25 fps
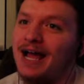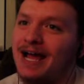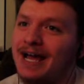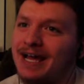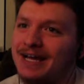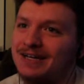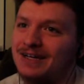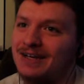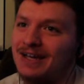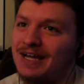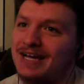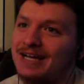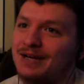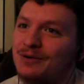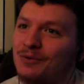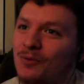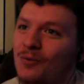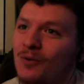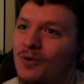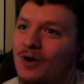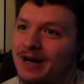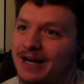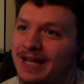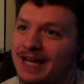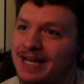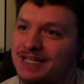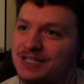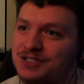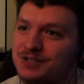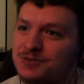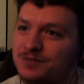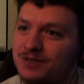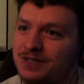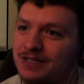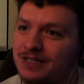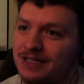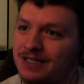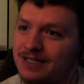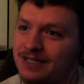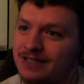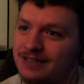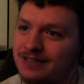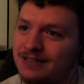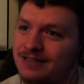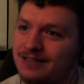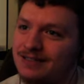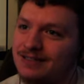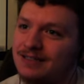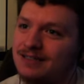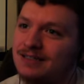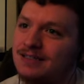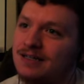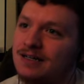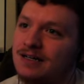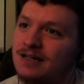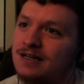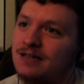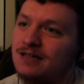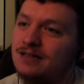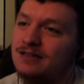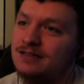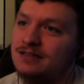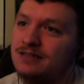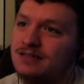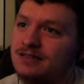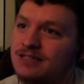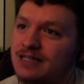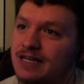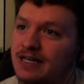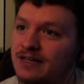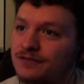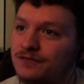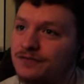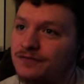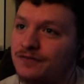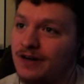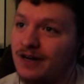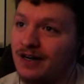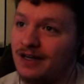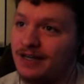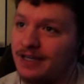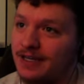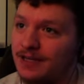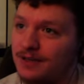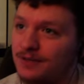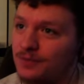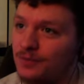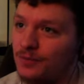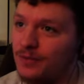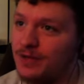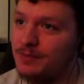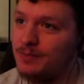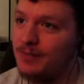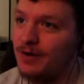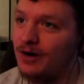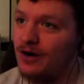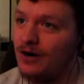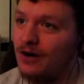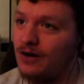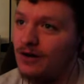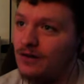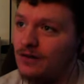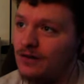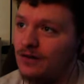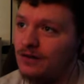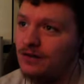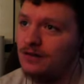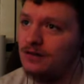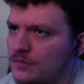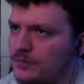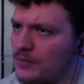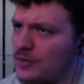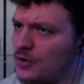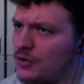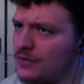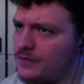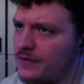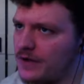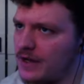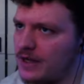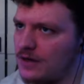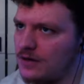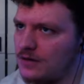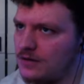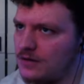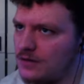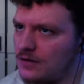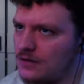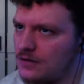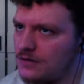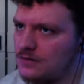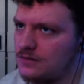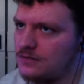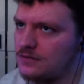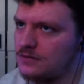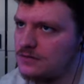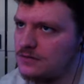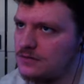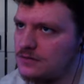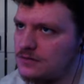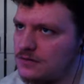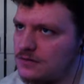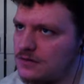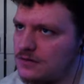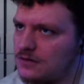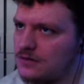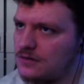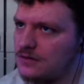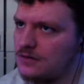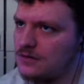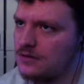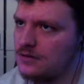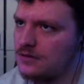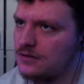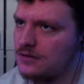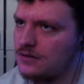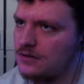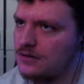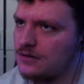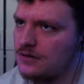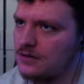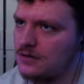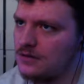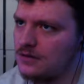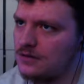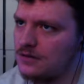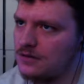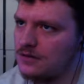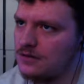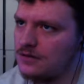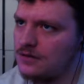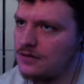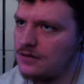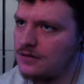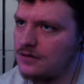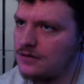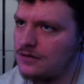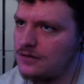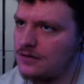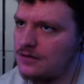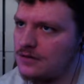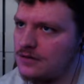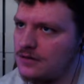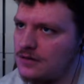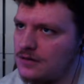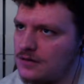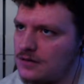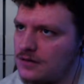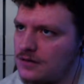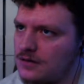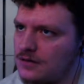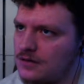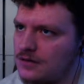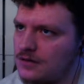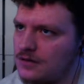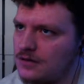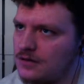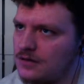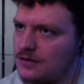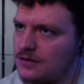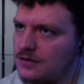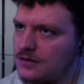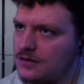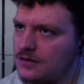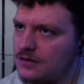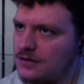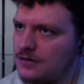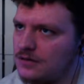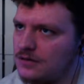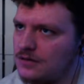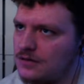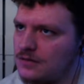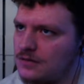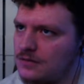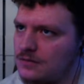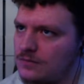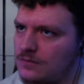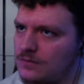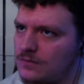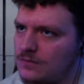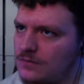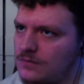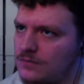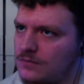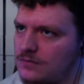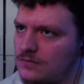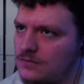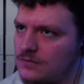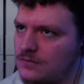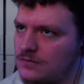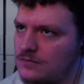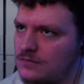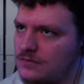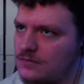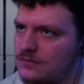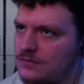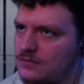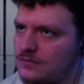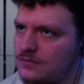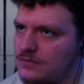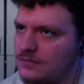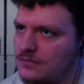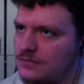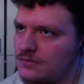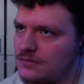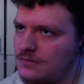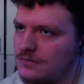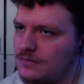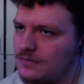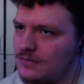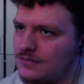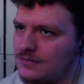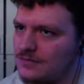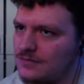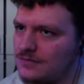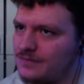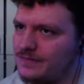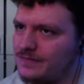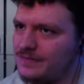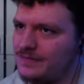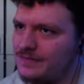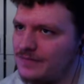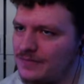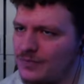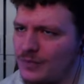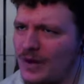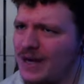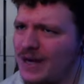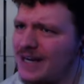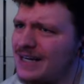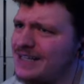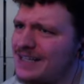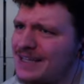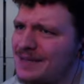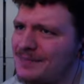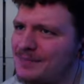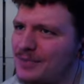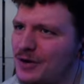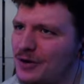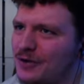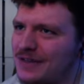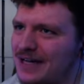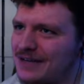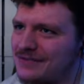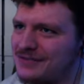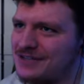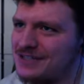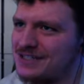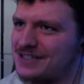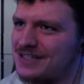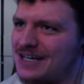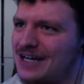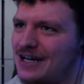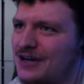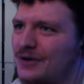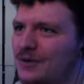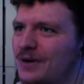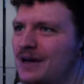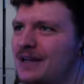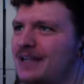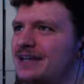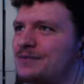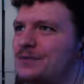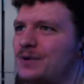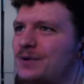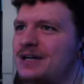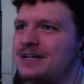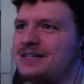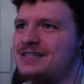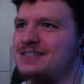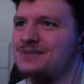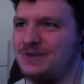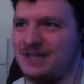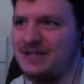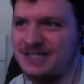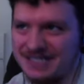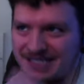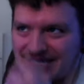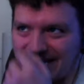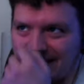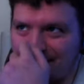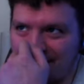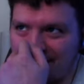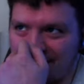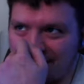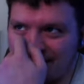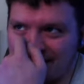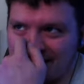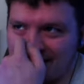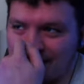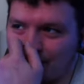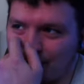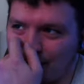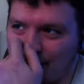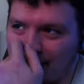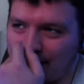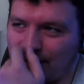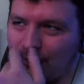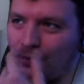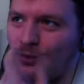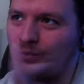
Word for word: So today we are going to be taking the three worst katanas and trying them out in some PvP. Three different weapons require three different builds. The first weapon up on the list is going to be the Meteoric Ore Blade. This thing pretty much just gets outshined by all the other katanas.